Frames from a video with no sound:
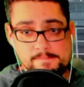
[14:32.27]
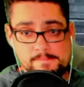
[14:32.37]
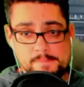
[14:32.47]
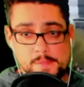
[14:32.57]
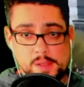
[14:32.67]

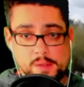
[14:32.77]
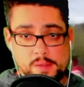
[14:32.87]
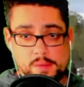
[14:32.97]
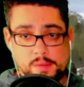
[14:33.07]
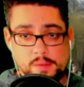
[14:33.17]

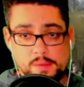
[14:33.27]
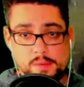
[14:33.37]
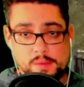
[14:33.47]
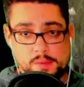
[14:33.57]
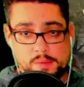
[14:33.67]

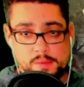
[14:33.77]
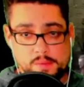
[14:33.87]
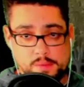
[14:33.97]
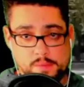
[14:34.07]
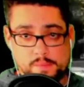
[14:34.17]

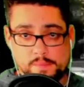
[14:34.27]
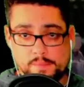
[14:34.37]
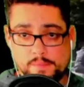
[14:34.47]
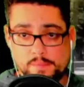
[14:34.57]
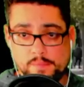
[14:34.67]

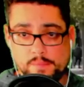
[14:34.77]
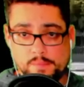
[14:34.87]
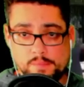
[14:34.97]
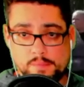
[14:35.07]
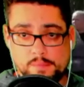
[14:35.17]

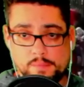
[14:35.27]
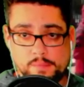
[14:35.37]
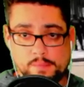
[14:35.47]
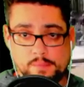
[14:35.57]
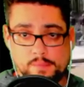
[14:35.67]

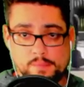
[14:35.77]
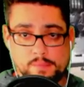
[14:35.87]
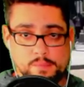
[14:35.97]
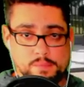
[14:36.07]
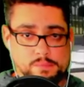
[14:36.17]

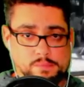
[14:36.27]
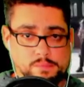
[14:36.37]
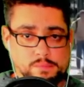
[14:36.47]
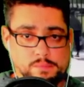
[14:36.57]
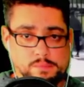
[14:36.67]

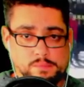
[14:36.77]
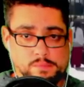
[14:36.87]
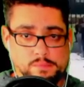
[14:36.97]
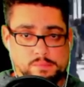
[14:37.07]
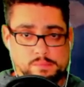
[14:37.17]

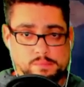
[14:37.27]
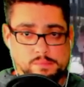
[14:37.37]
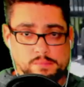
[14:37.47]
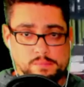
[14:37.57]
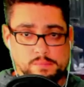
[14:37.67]

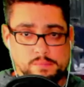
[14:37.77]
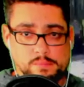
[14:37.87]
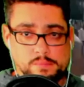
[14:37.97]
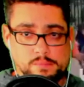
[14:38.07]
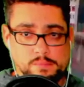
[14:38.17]

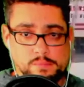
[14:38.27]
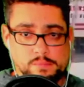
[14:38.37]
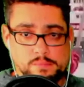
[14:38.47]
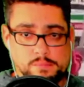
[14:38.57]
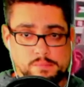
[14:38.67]

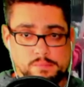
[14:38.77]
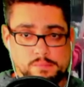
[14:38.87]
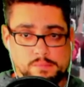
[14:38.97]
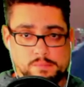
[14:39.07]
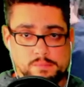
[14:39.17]

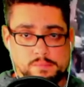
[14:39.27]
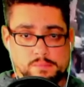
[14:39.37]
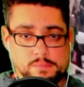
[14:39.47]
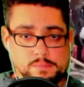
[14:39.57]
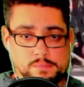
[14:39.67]

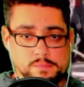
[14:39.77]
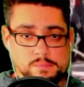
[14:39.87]
(silence)